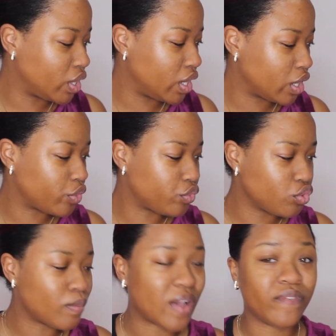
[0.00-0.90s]
get
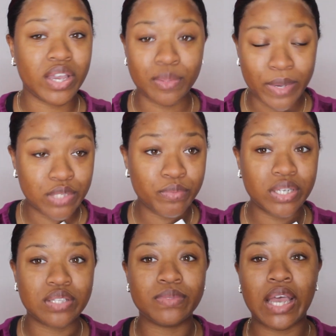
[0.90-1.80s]
through my faith-based
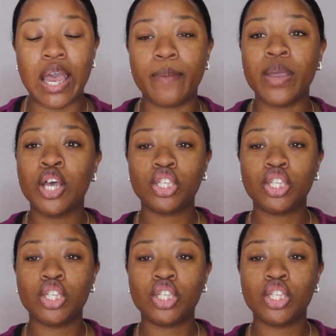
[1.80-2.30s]
books sometimes.